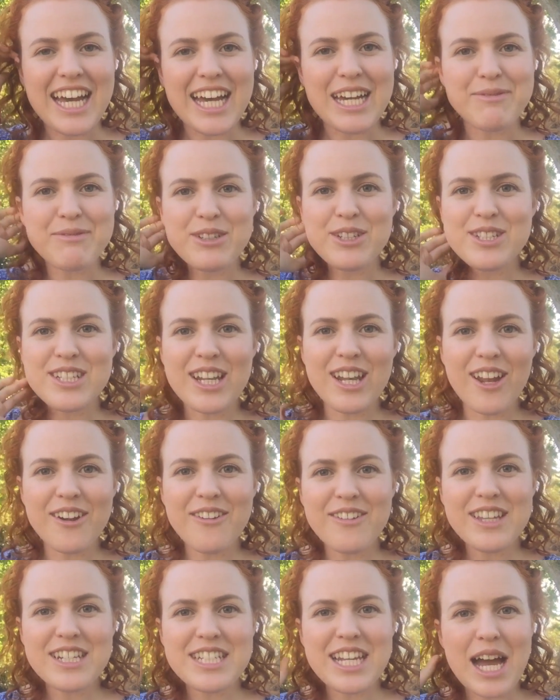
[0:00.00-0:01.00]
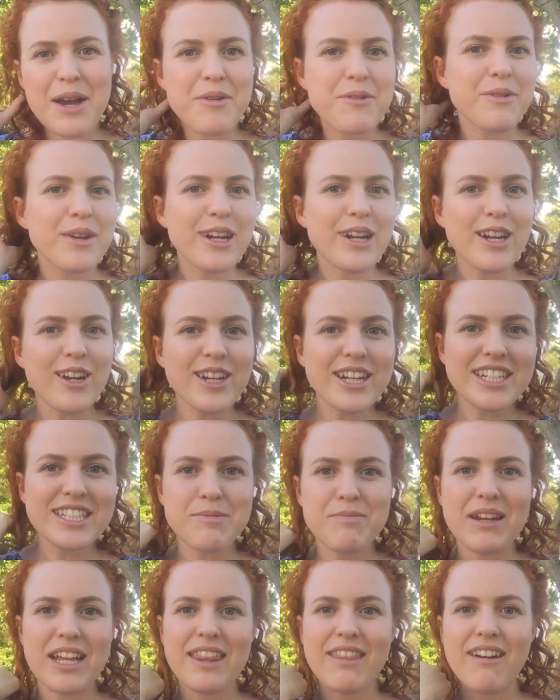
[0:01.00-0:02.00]
Because um, a lot of the time when we're learning
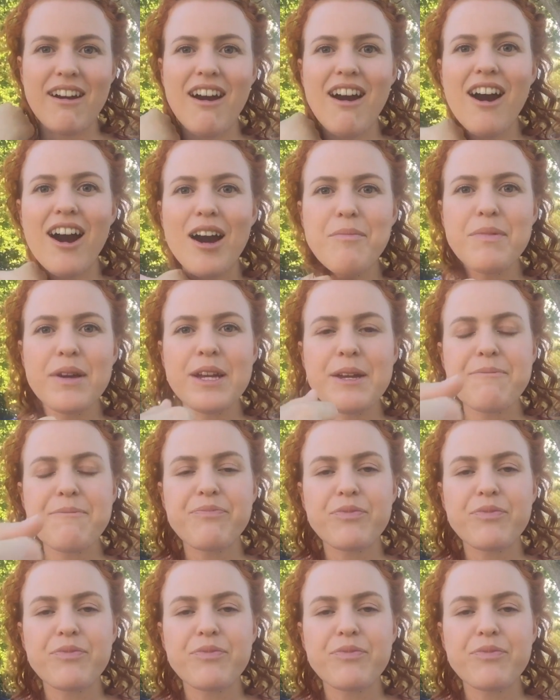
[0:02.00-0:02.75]
to play the harp,